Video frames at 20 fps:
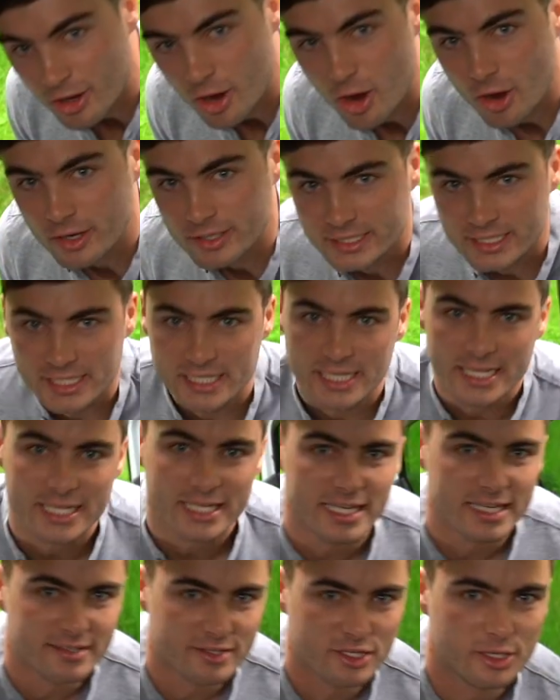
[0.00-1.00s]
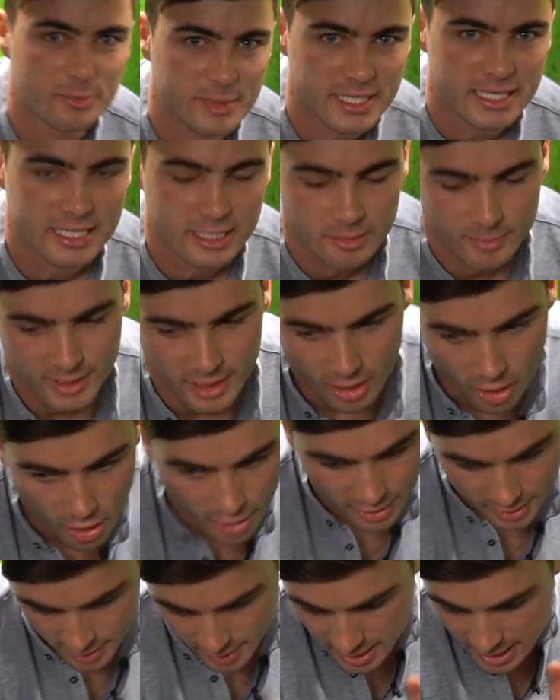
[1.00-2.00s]
car seat in is going to be a little bit
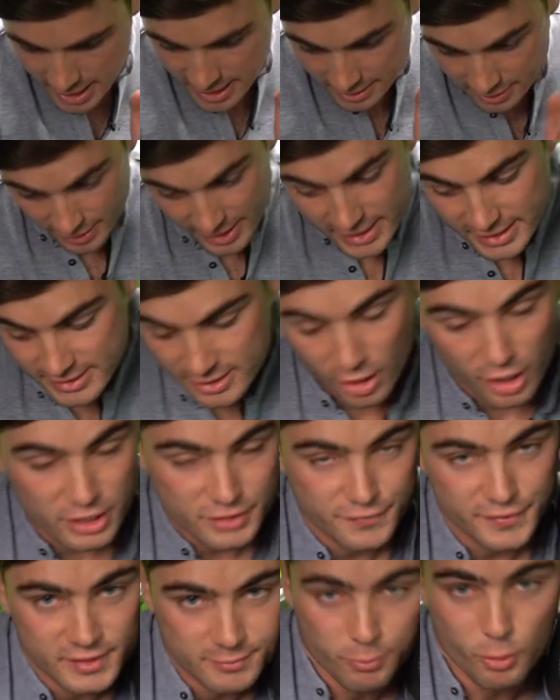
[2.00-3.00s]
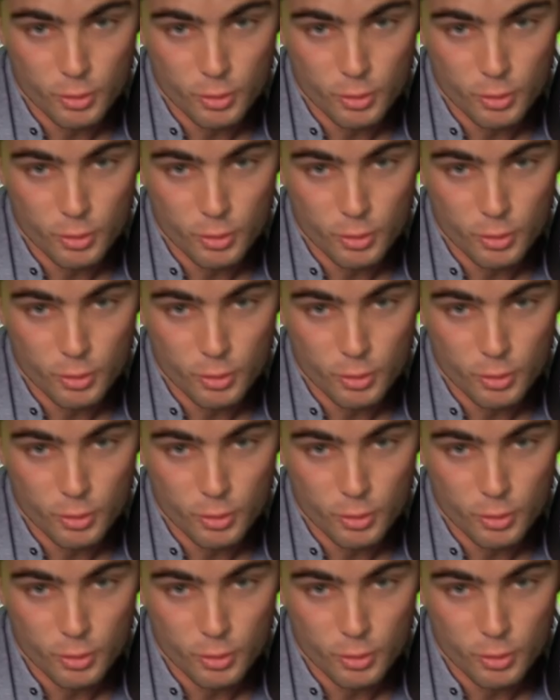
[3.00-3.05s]
harder. There is ISOFIX